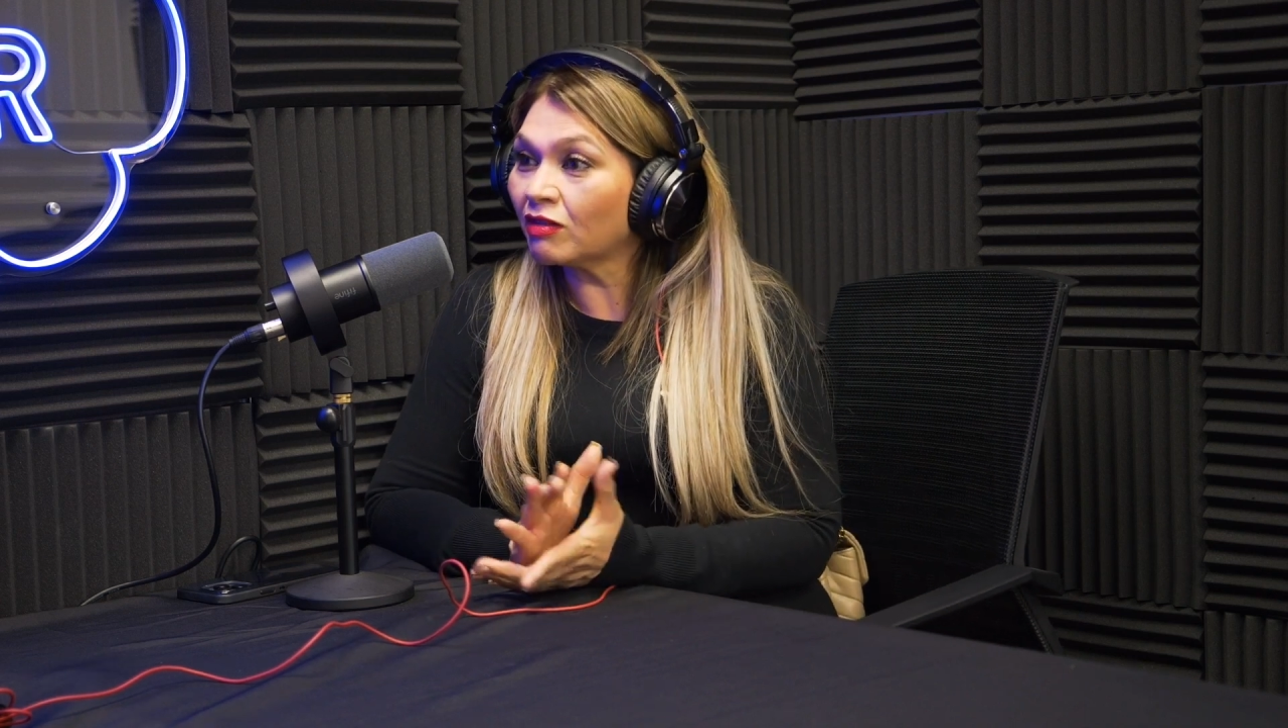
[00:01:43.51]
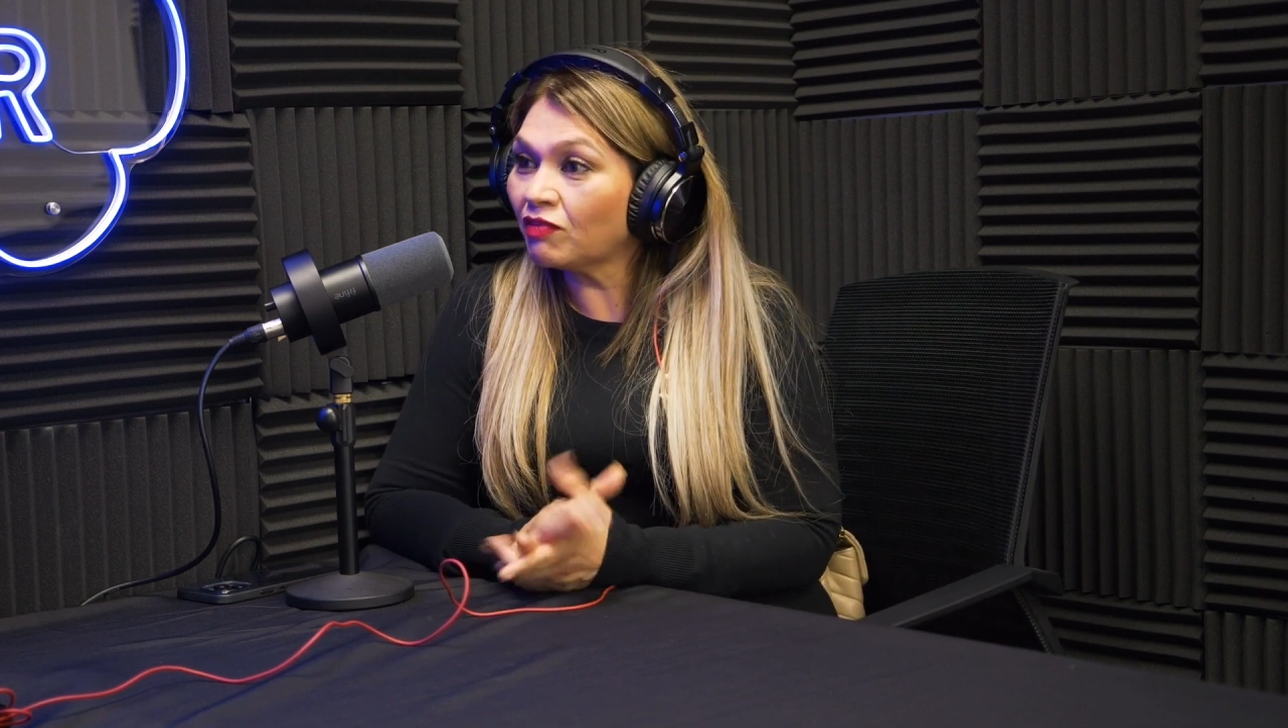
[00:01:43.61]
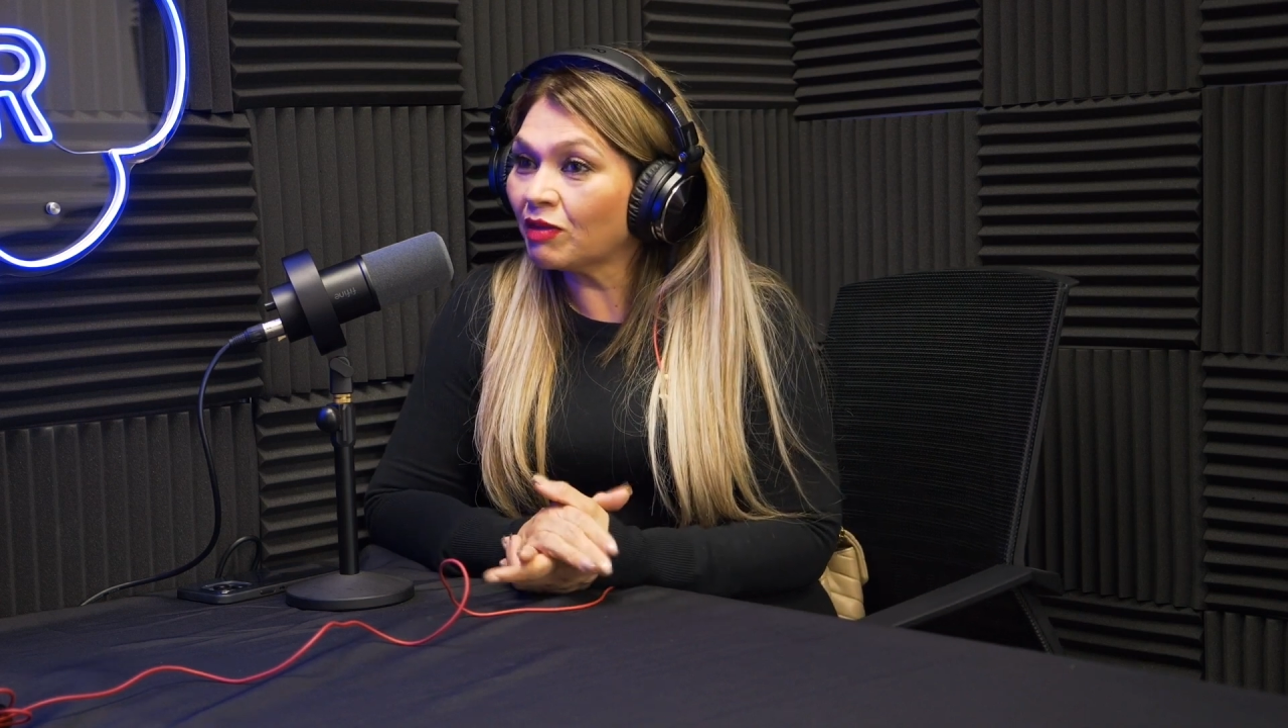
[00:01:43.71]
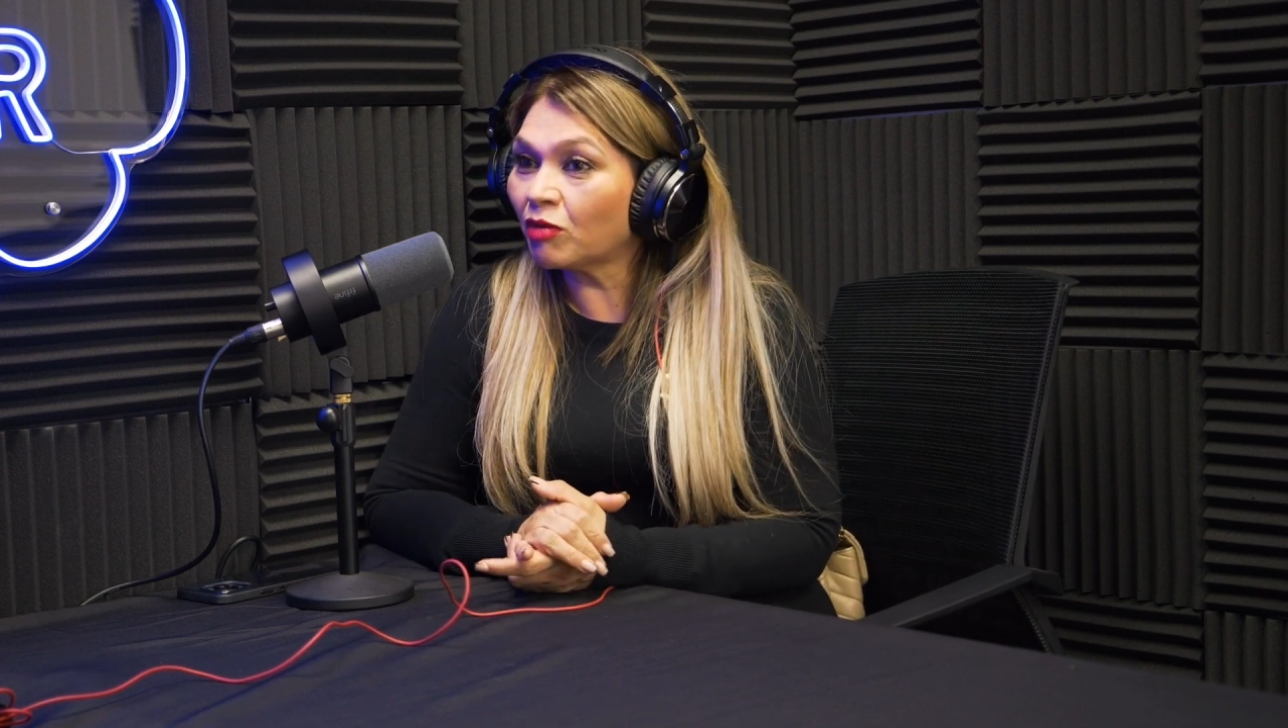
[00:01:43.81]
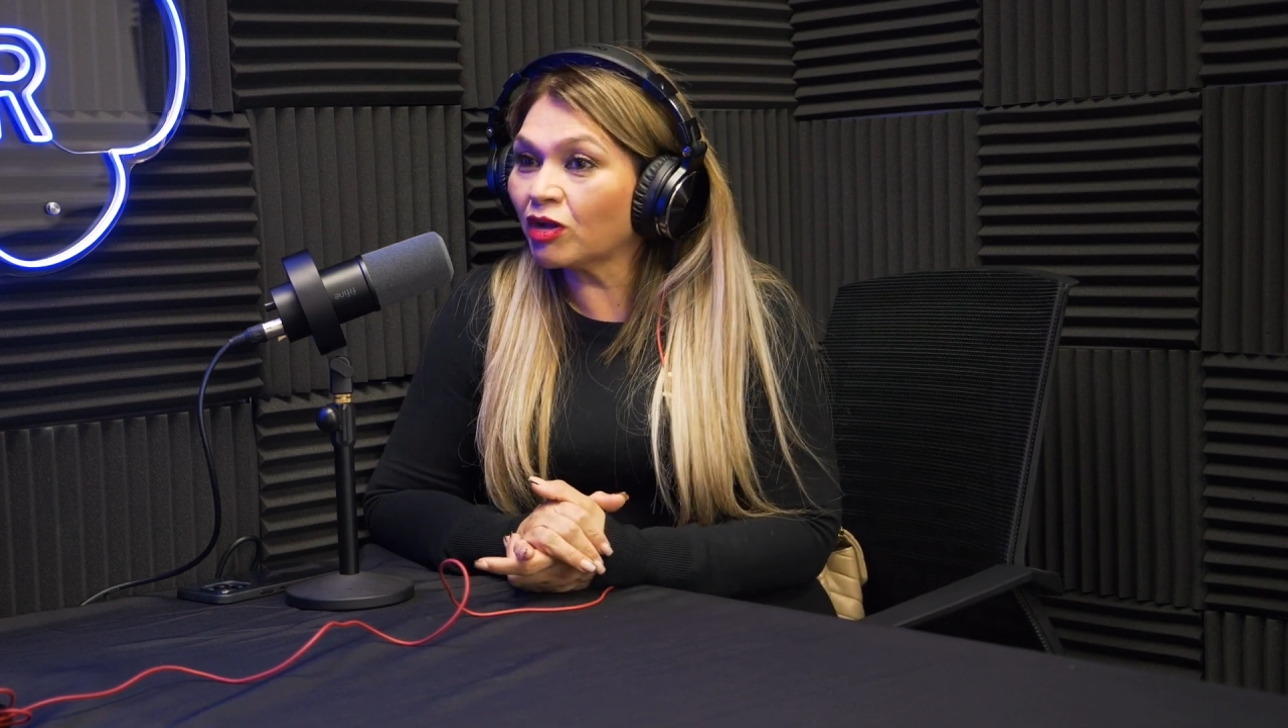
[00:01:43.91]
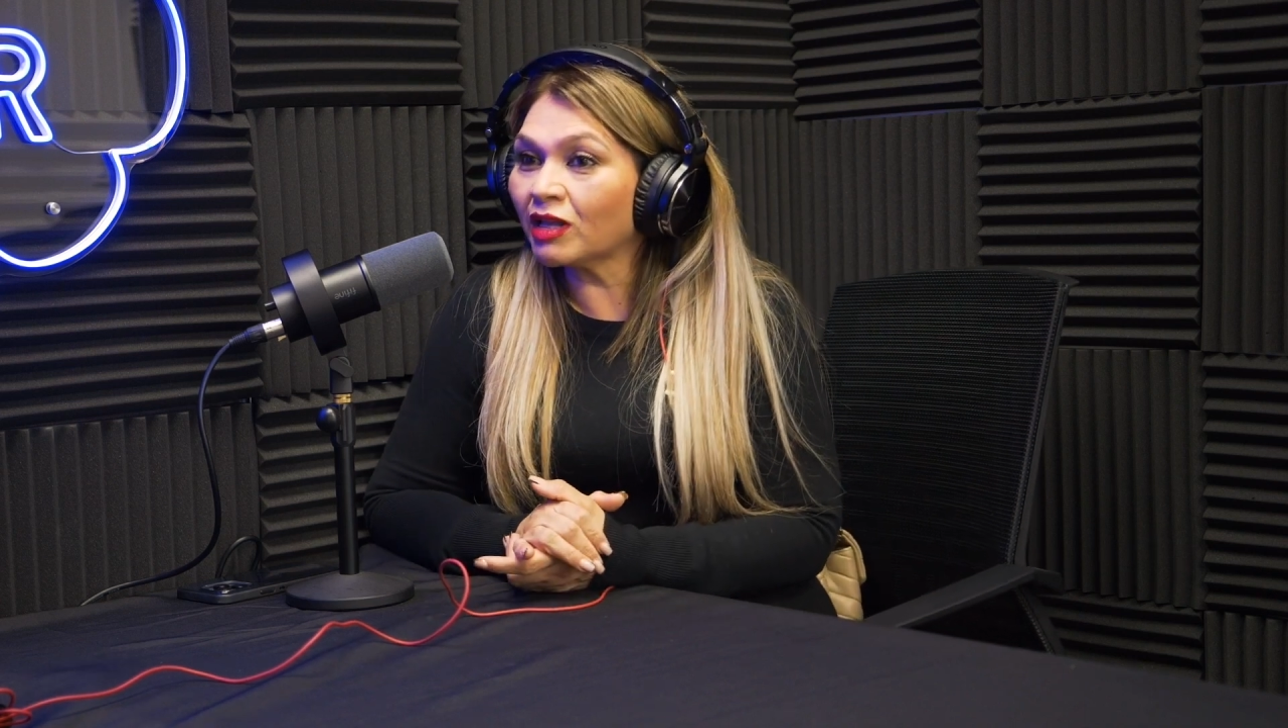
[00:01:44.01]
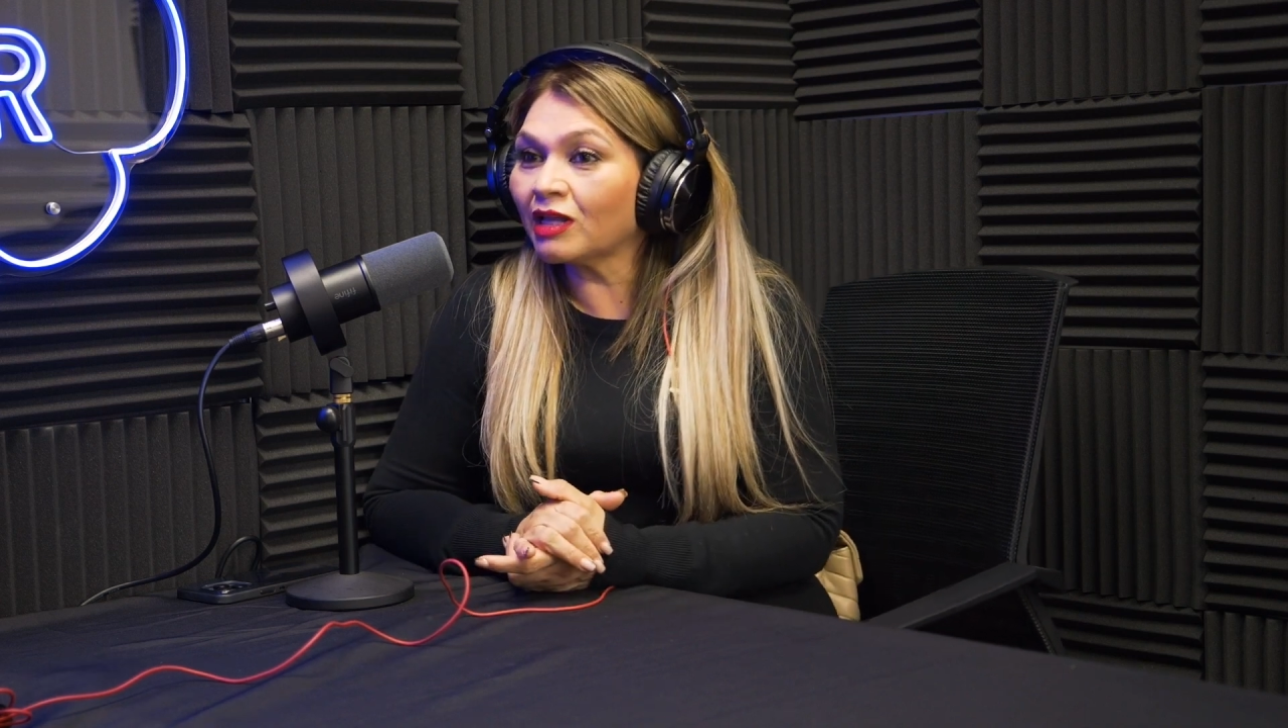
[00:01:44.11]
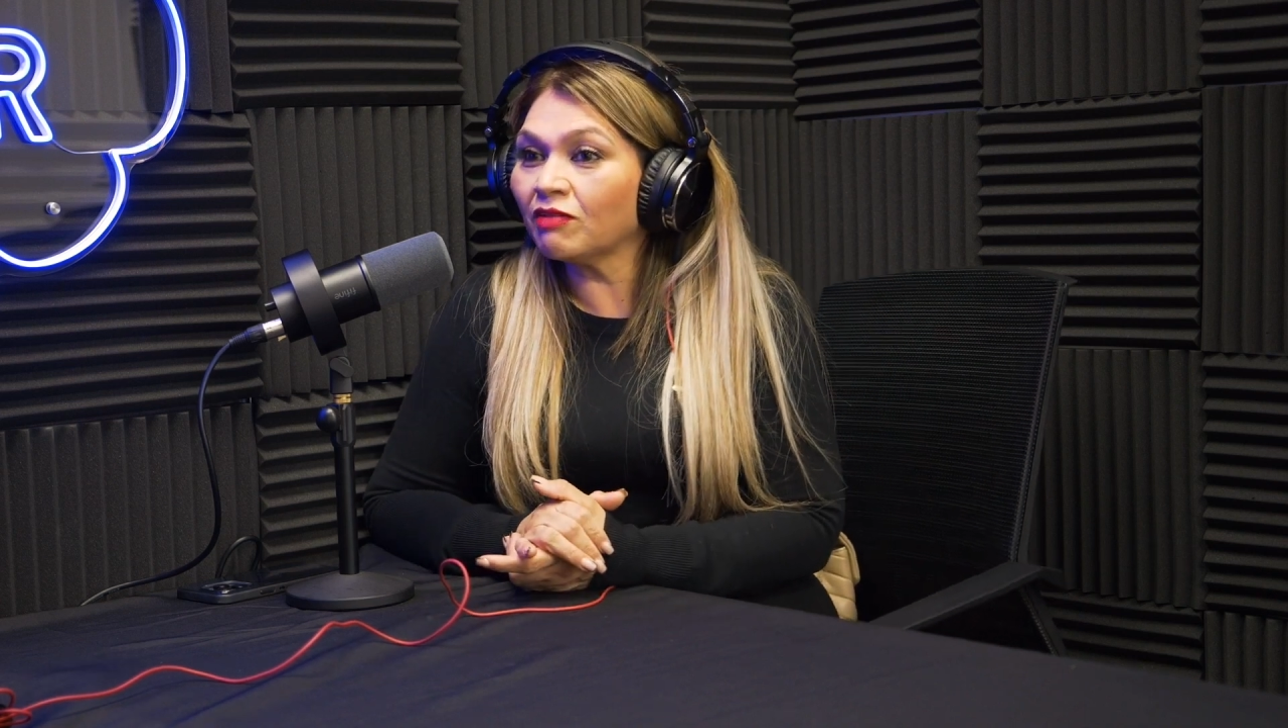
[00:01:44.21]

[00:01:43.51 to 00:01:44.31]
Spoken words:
flea market.